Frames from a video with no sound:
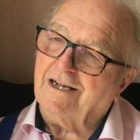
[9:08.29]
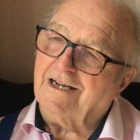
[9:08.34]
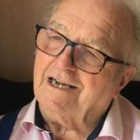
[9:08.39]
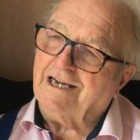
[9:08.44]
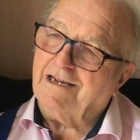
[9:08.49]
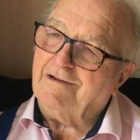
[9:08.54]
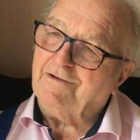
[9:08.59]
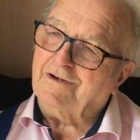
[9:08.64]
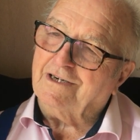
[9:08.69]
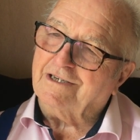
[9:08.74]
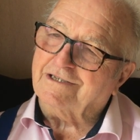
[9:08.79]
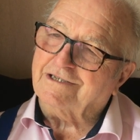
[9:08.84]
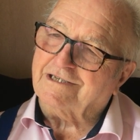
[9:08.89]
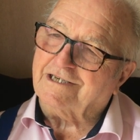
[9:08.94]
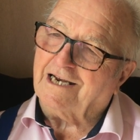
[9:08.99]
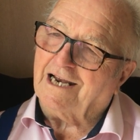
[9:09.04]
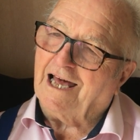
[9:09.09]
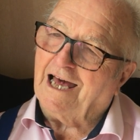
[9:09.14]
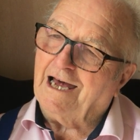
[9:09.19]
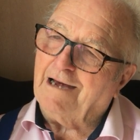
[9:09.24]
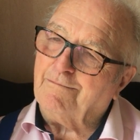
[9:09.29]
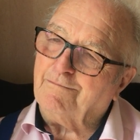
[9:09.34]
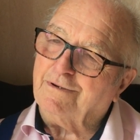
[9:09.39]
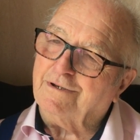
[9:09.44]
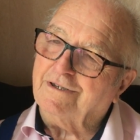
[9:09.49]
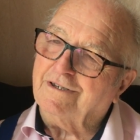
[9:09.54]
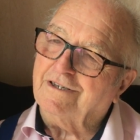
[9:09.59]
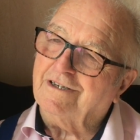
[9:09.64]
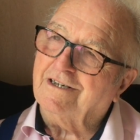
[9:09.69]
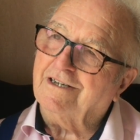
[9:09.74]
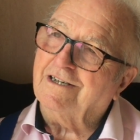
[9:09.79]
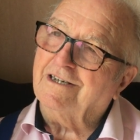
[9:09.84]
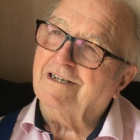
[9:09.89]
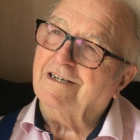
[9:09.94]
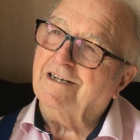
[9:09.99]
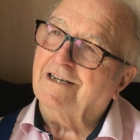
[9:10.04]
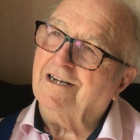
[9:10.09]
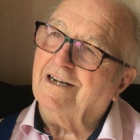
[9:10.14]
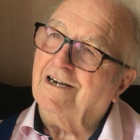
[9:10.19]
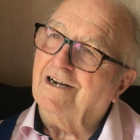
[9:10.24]
give it a slap,
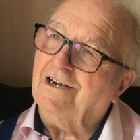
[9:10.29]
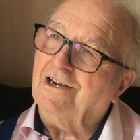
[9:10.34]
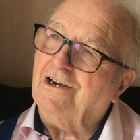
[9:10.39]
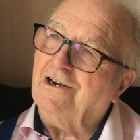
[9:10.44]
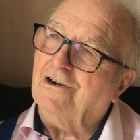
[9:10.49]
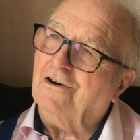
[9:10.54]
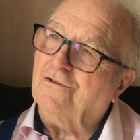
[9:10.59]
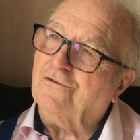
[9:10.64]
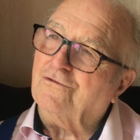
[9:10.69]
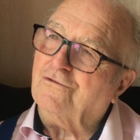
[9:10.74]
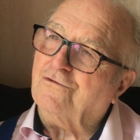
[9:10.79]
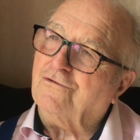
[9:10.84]
and got